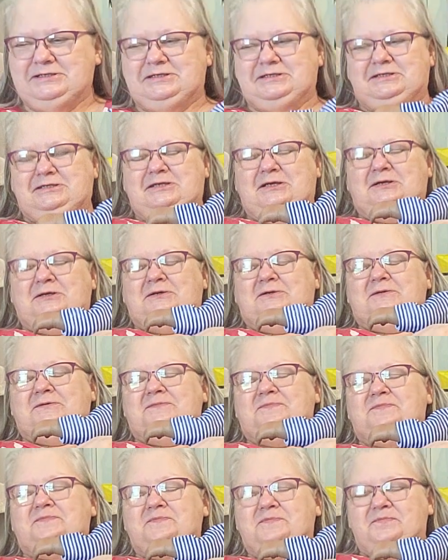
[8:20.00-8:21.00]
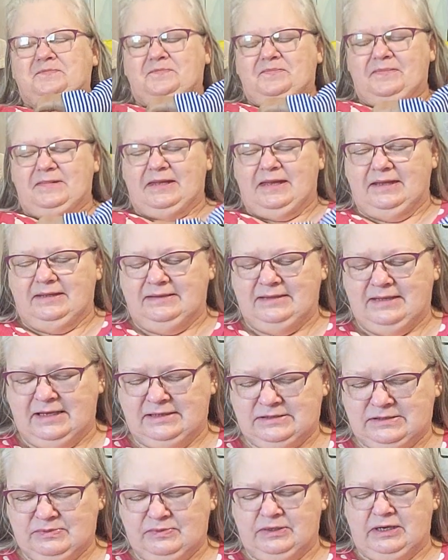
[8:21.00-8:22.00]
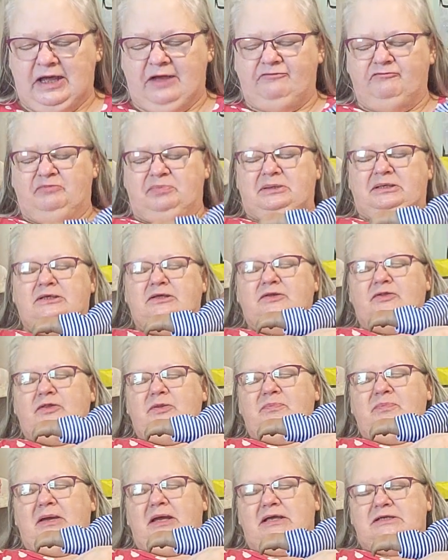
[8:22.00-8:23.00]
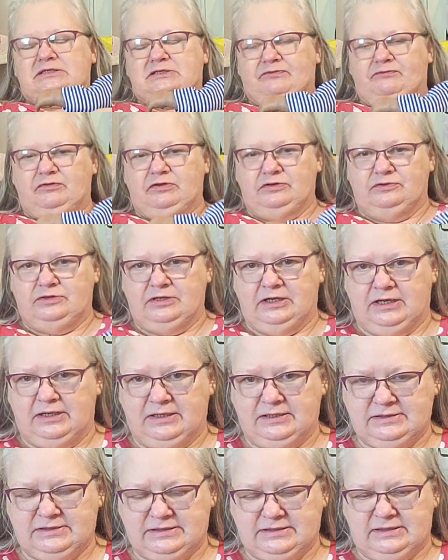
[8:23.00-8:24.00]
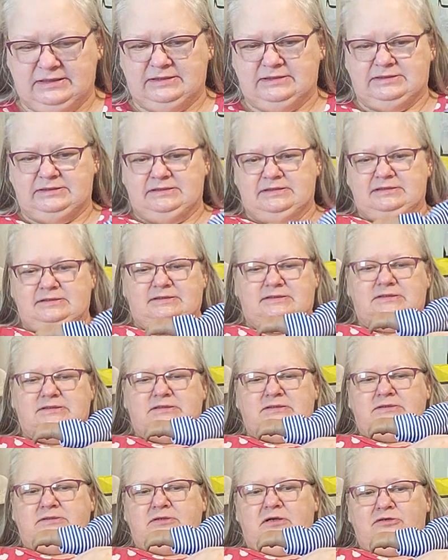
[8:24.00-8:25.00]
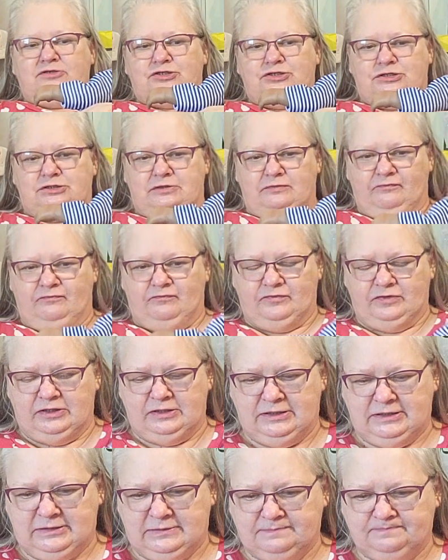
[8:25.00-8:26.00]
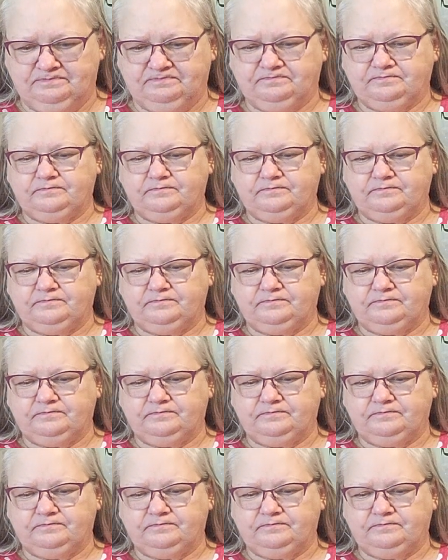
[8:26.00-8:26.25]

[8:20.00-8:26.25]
so that's what I've been in the past few days is this exhaustion feeling.